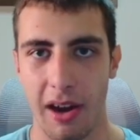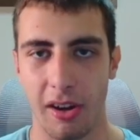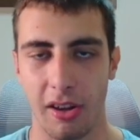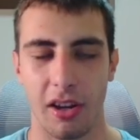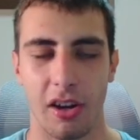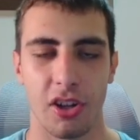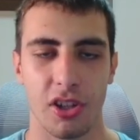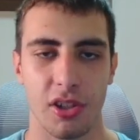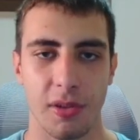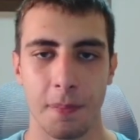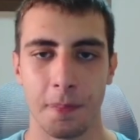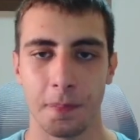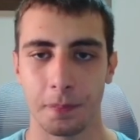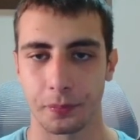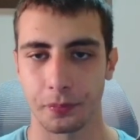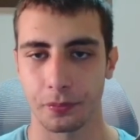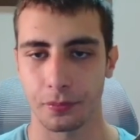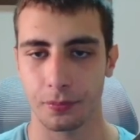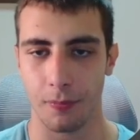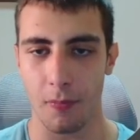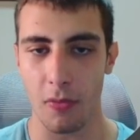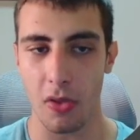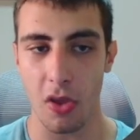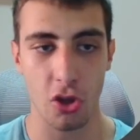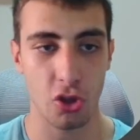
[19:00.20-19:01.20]
characters.
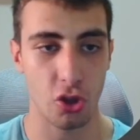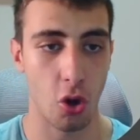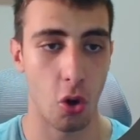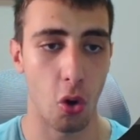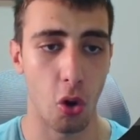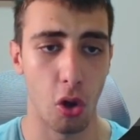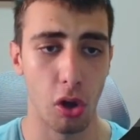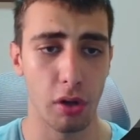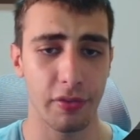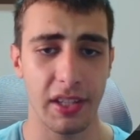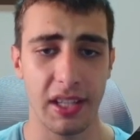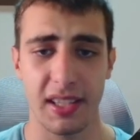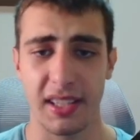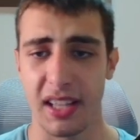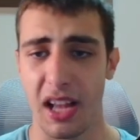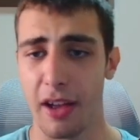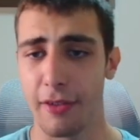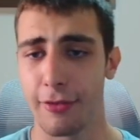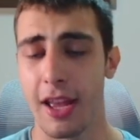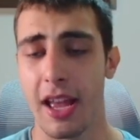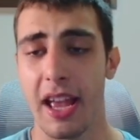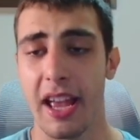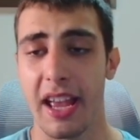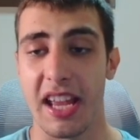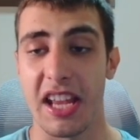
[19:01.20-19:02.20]
So all of this
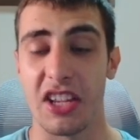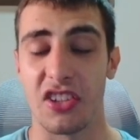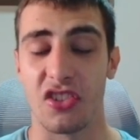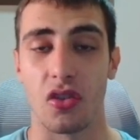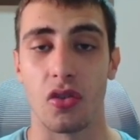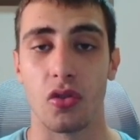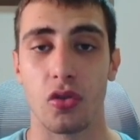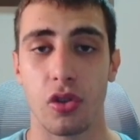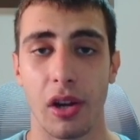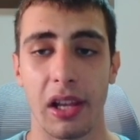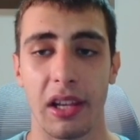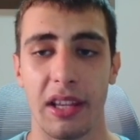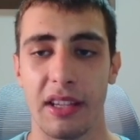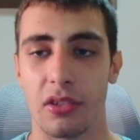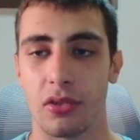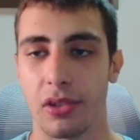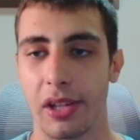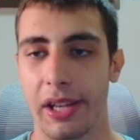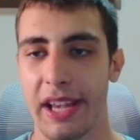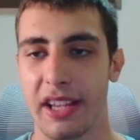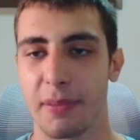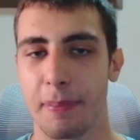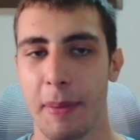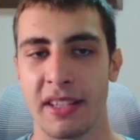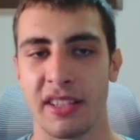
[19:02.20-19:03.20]
stuff is really,
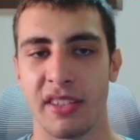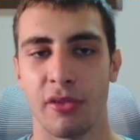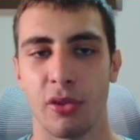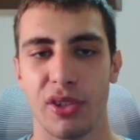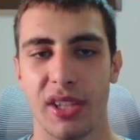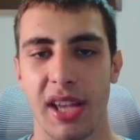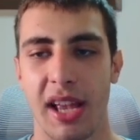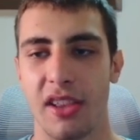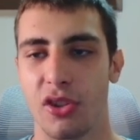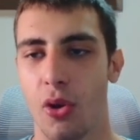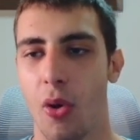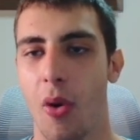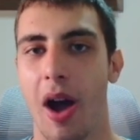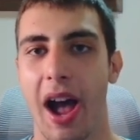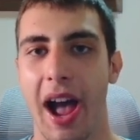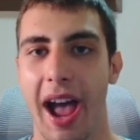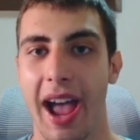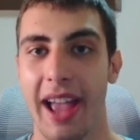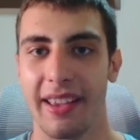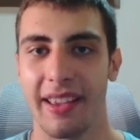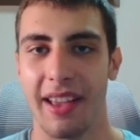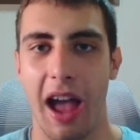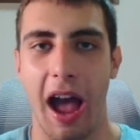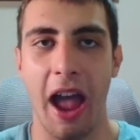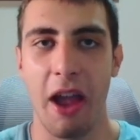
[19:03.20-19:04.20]
really expensive to send. So
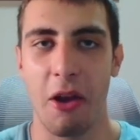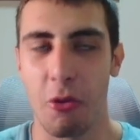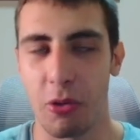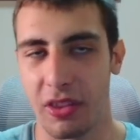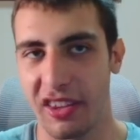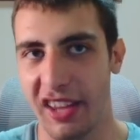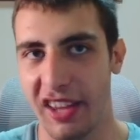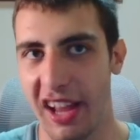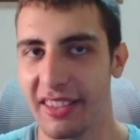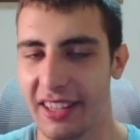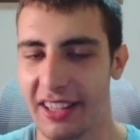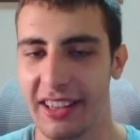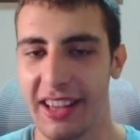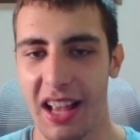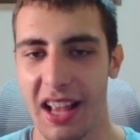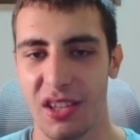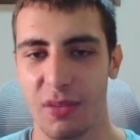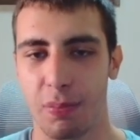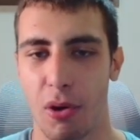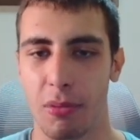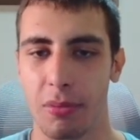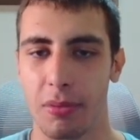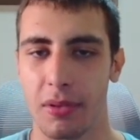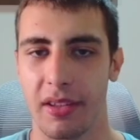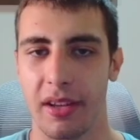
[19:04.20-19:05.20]
I could tell that
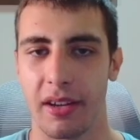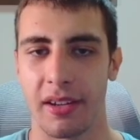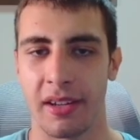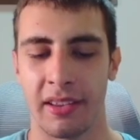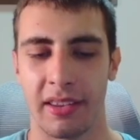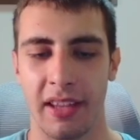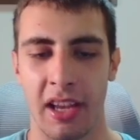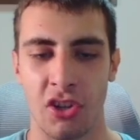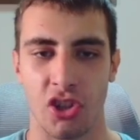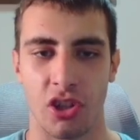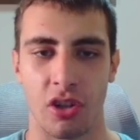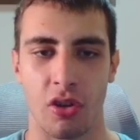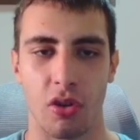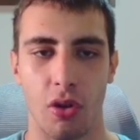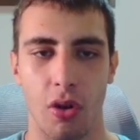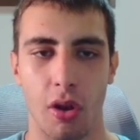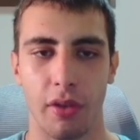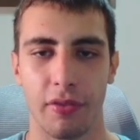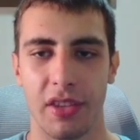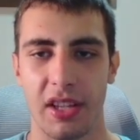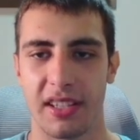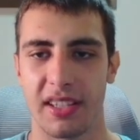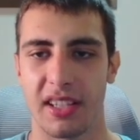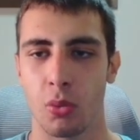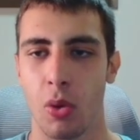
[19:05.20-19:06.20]
that's probably their intention.
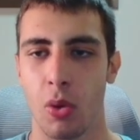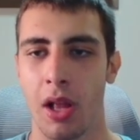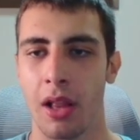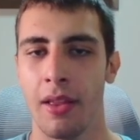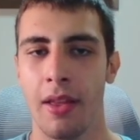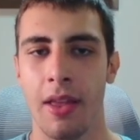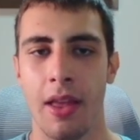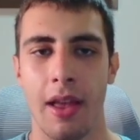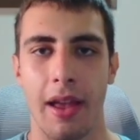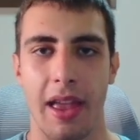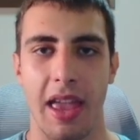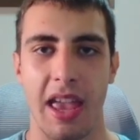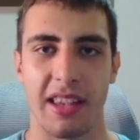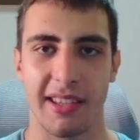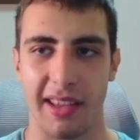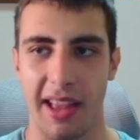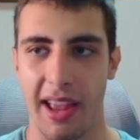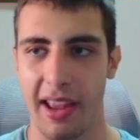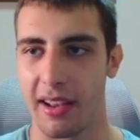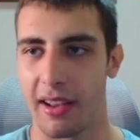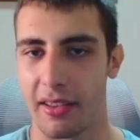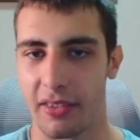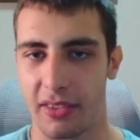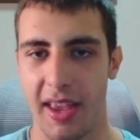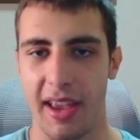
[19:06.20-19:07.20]
All of this as well is
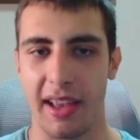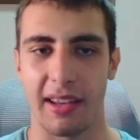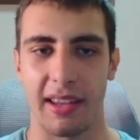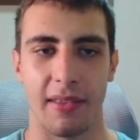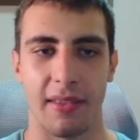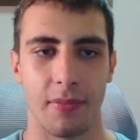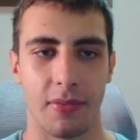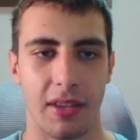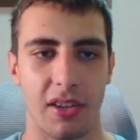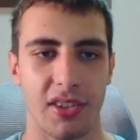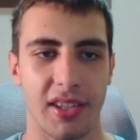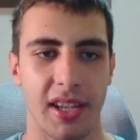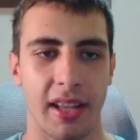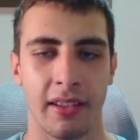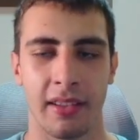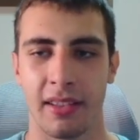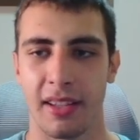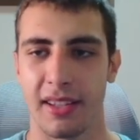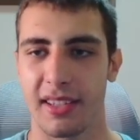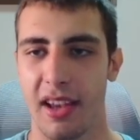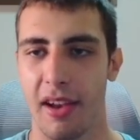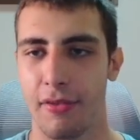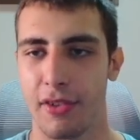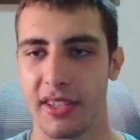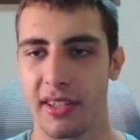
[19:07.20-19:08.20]
like daily. They're
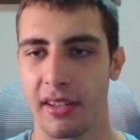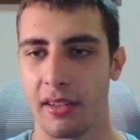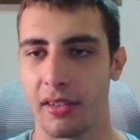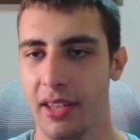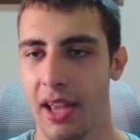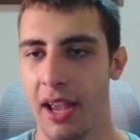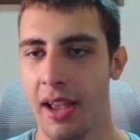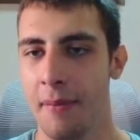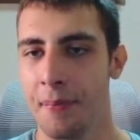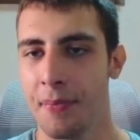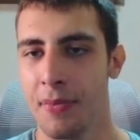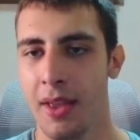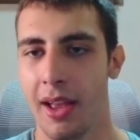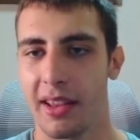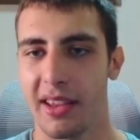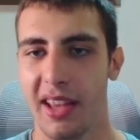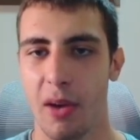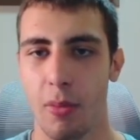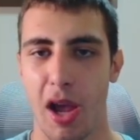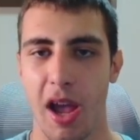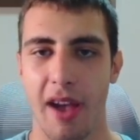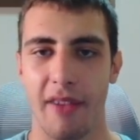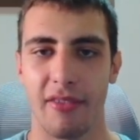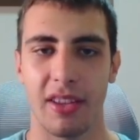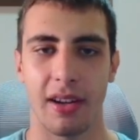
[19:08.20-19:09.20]
sending this every single day.
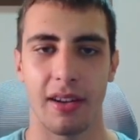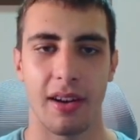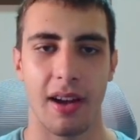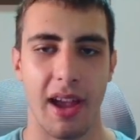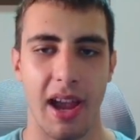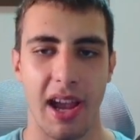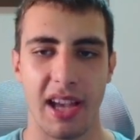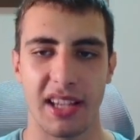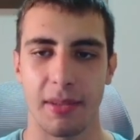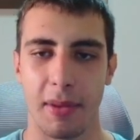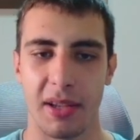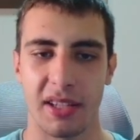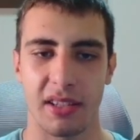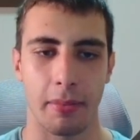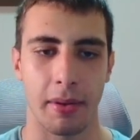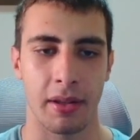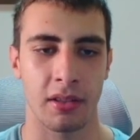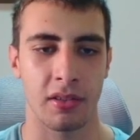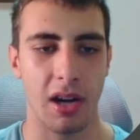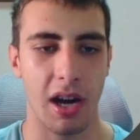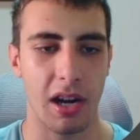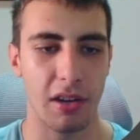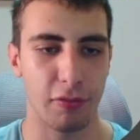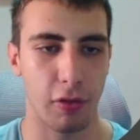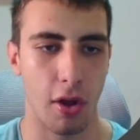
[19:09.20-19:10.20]
Then we have their SMS
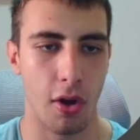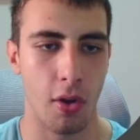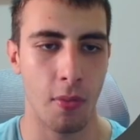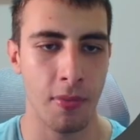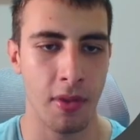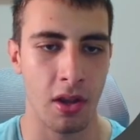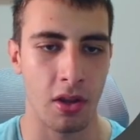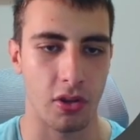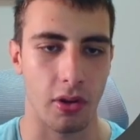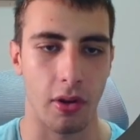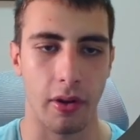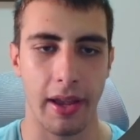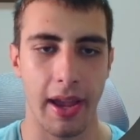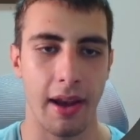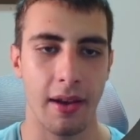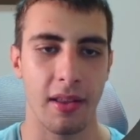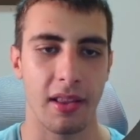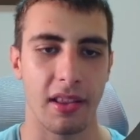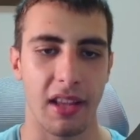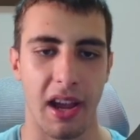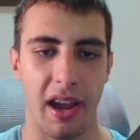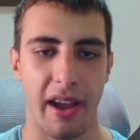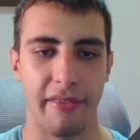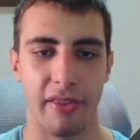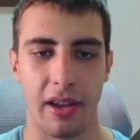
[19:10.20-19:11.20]
abandoned cart flow. So
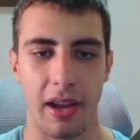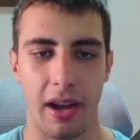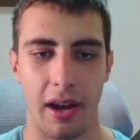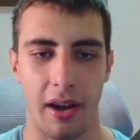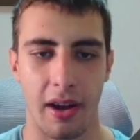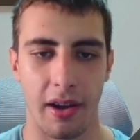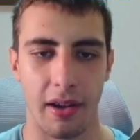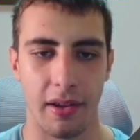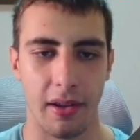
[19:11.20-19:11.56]
again, they have